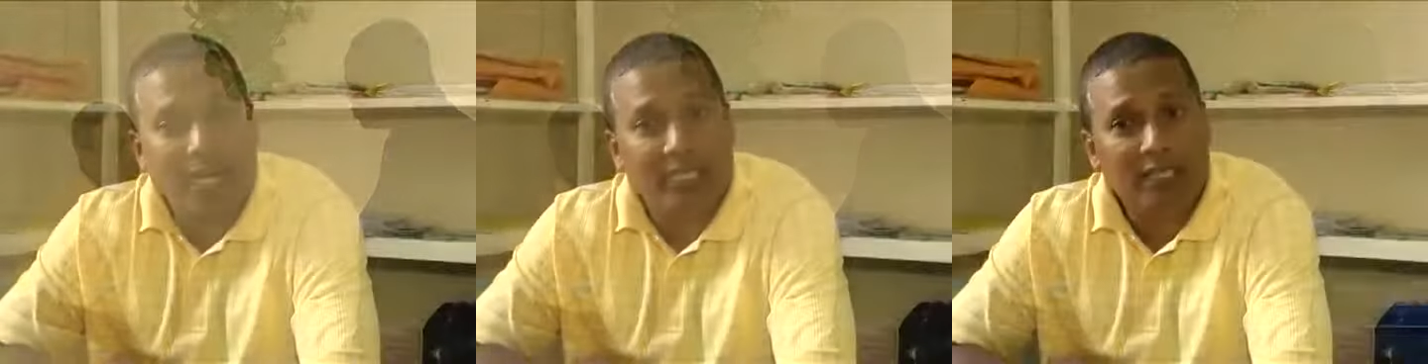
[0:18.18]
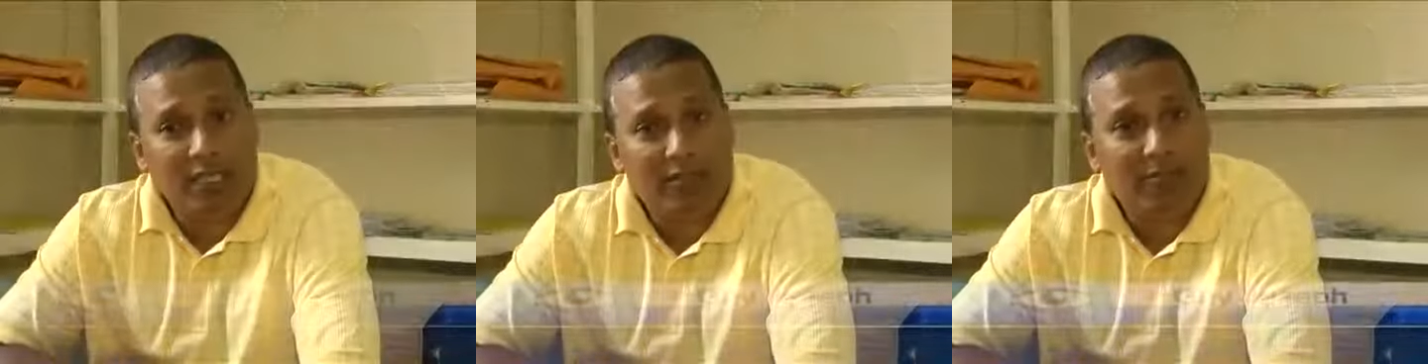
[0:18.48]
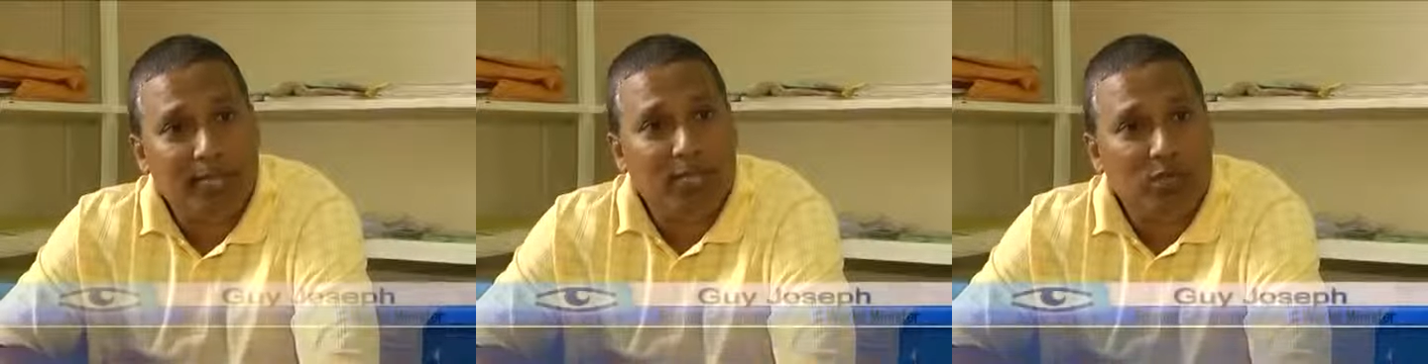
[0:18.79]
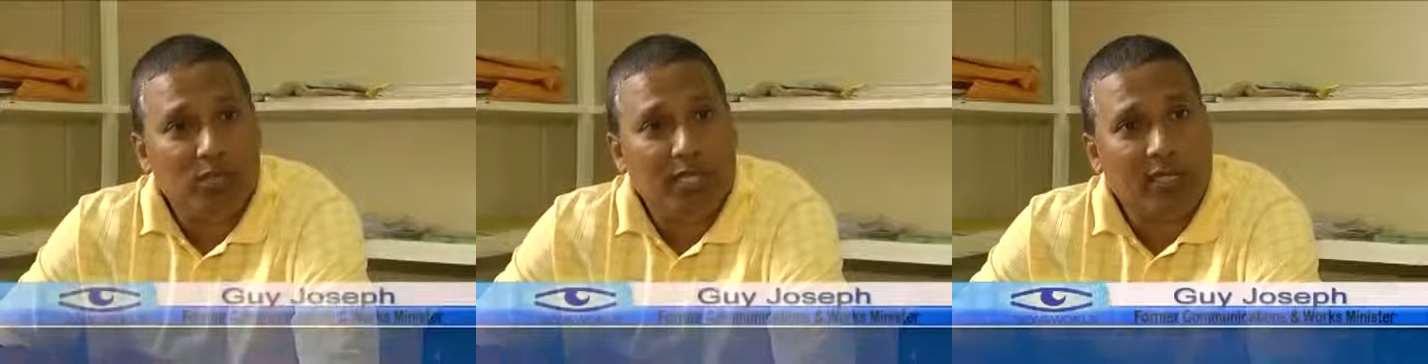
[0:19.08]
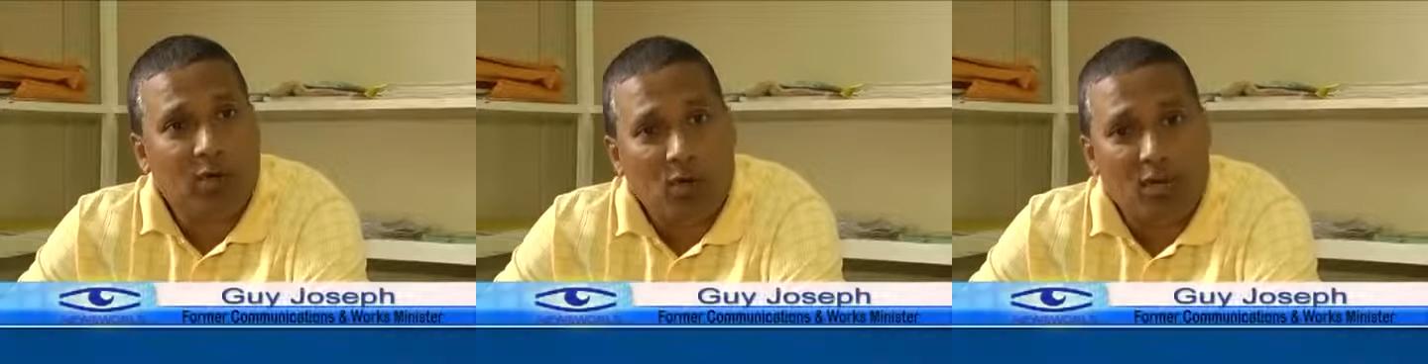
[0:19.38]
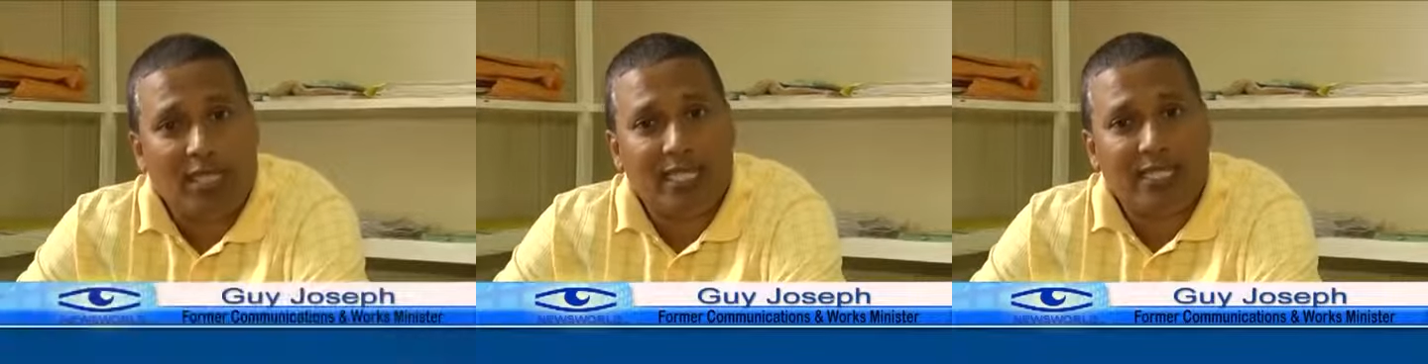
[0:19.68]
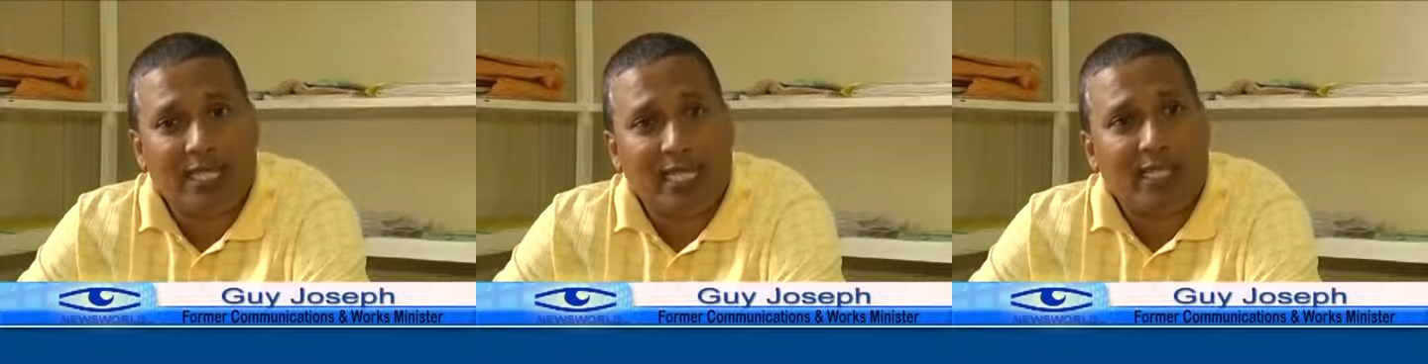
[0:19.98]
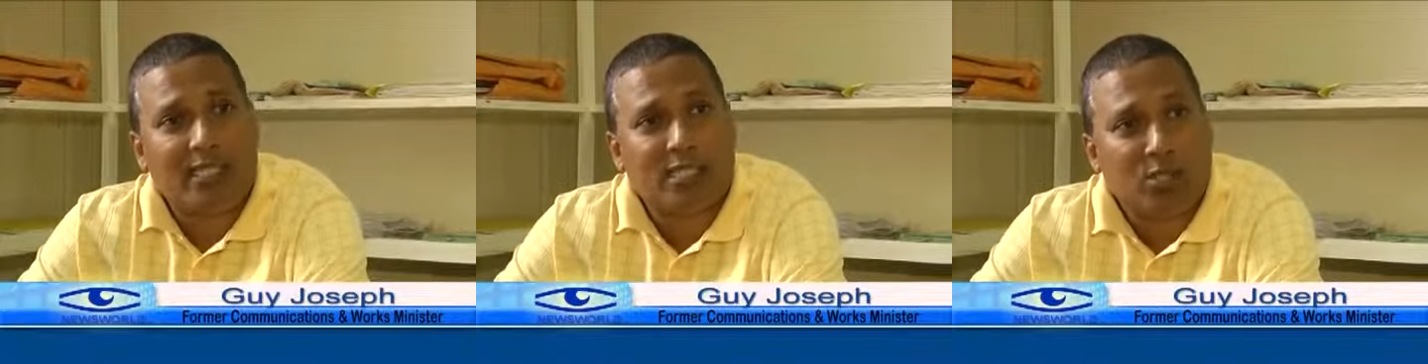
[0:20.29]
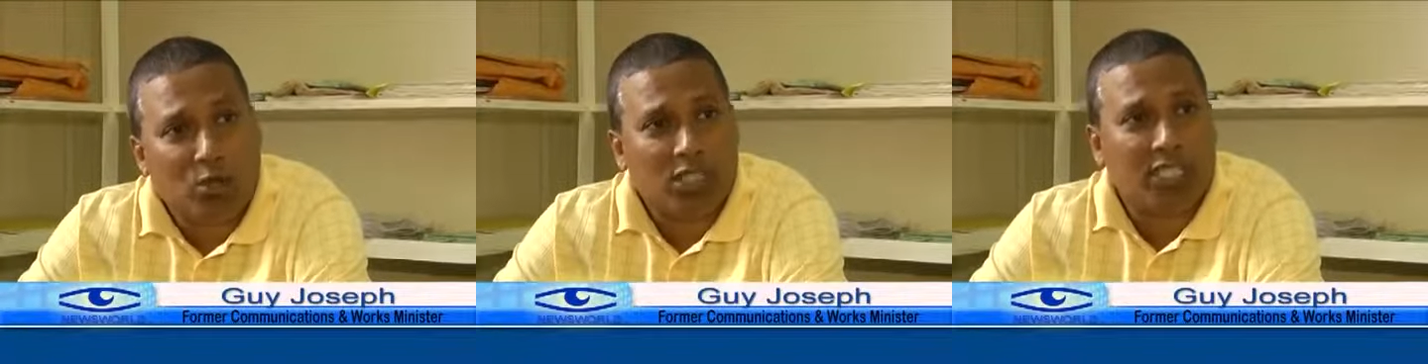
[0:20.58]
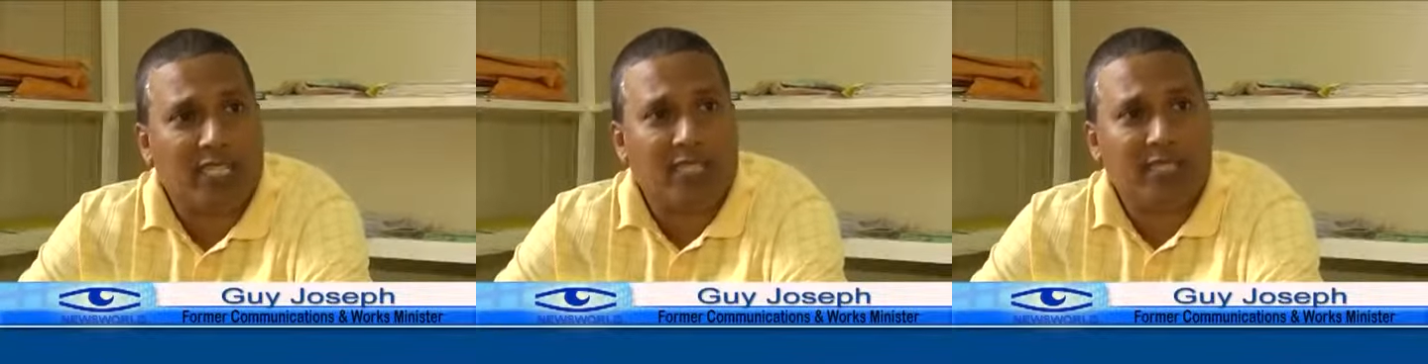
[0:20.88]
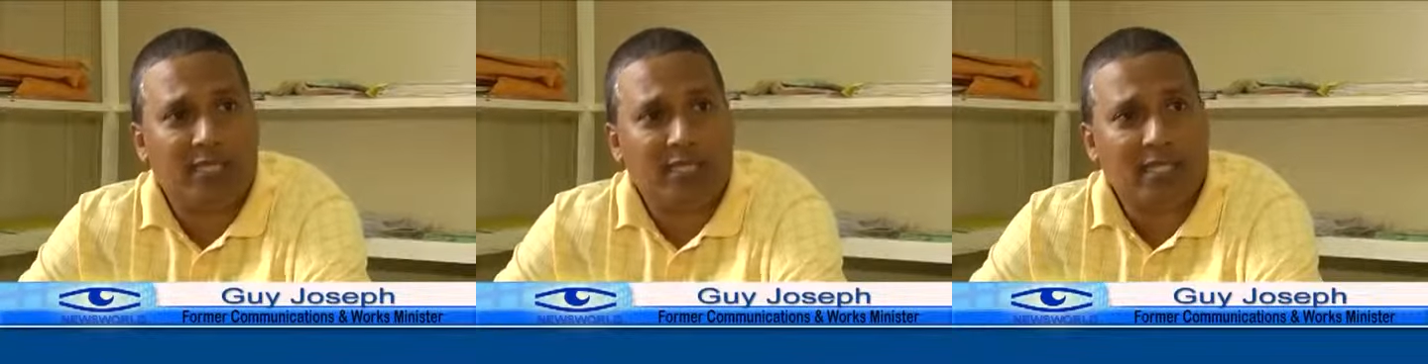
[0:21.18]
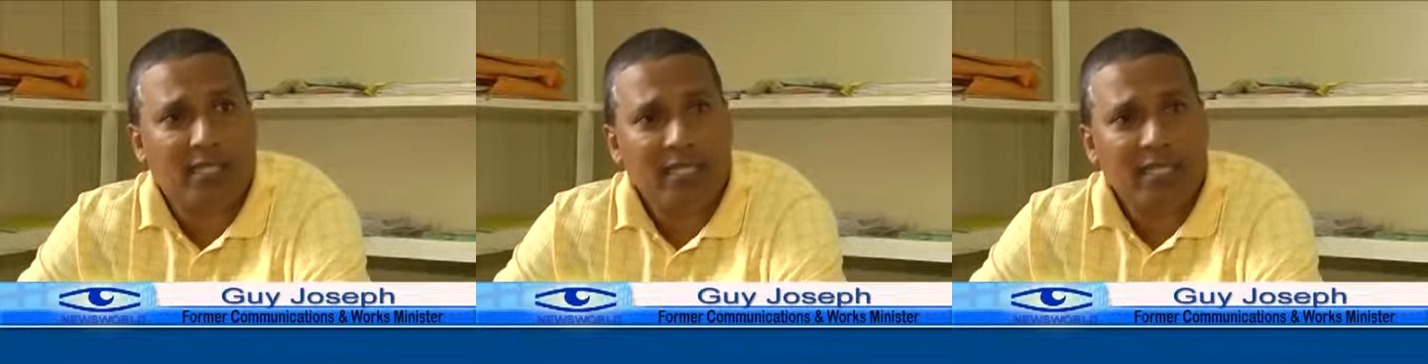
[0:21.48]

are in government today called us extortioners,